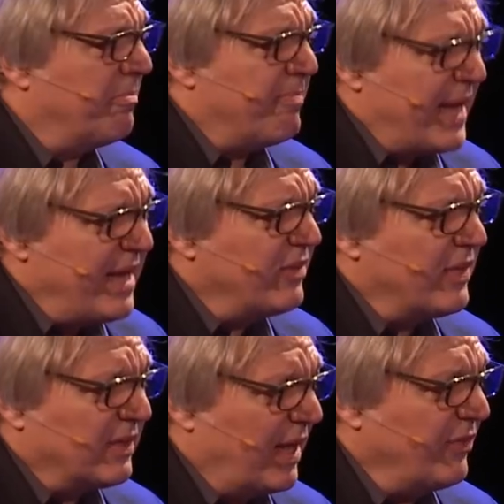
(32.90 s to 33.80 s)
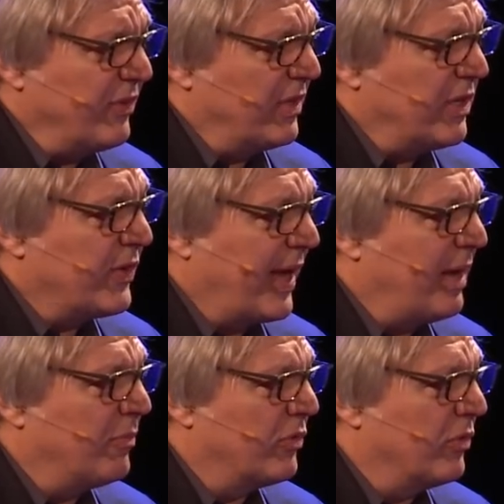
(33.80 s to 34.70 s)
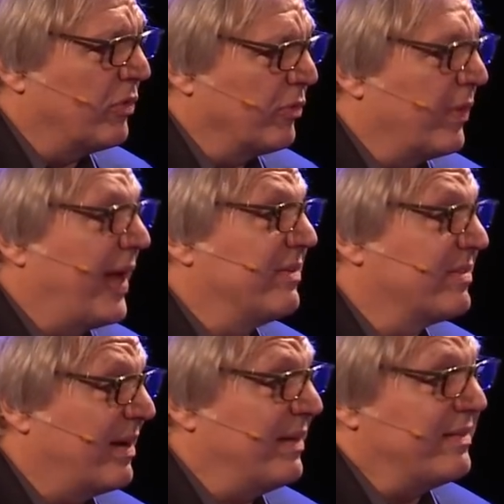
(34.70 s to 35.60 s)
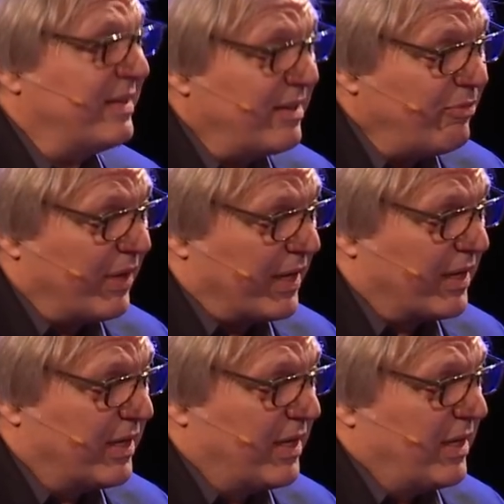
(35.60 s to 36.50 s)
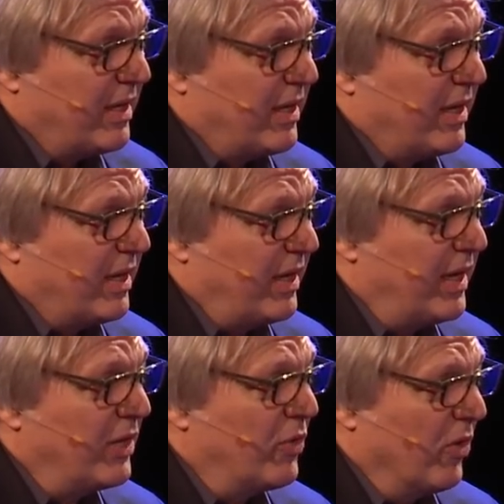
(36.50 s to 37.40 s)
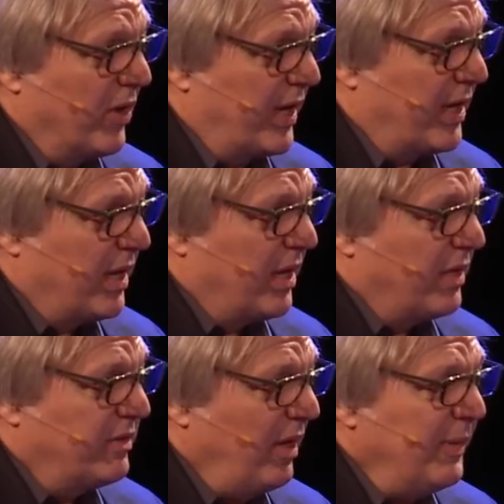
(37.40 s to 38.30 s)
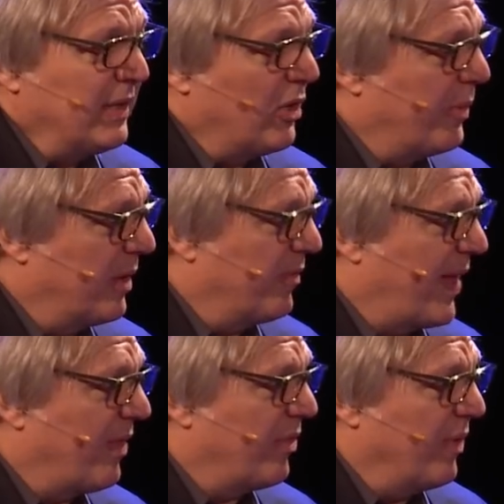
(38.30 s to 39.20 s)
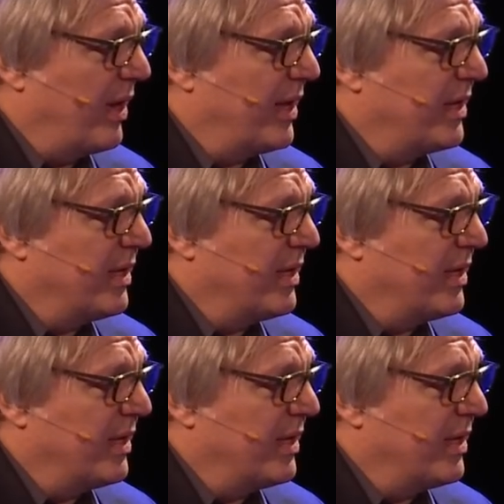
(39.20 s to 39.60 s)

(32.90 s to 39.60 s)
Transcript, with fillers: amazing lesson that you came to through a scientific yeah. inquiry. Tell me a little bit of that thread.